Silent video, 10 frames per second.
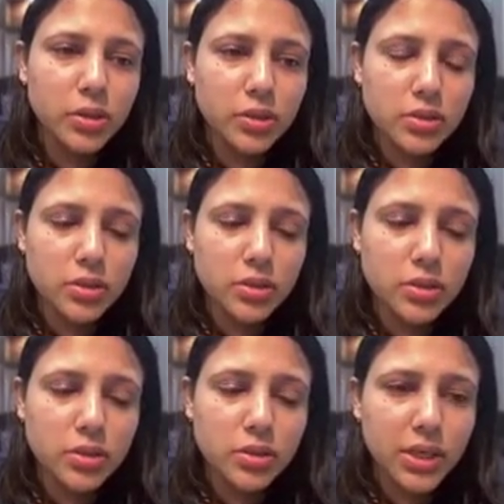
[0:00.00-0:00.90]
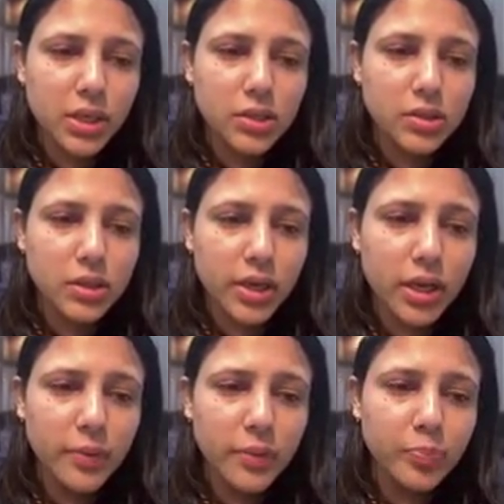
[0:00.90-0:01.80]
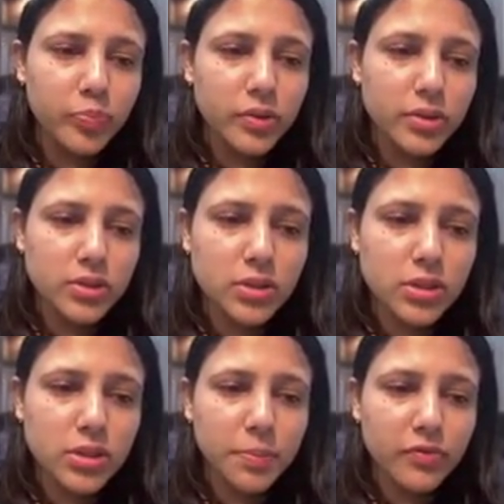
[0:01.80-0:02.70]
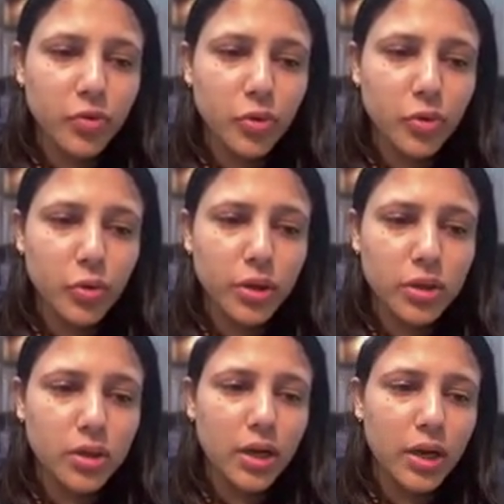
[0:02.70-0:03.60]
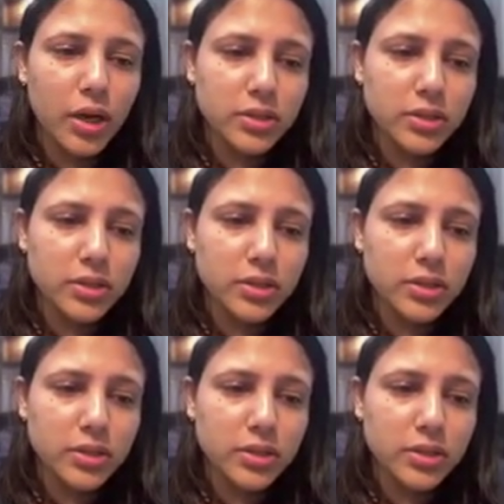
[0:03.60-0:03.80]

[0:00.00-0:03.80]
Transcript: This is DP3. This is DP4. And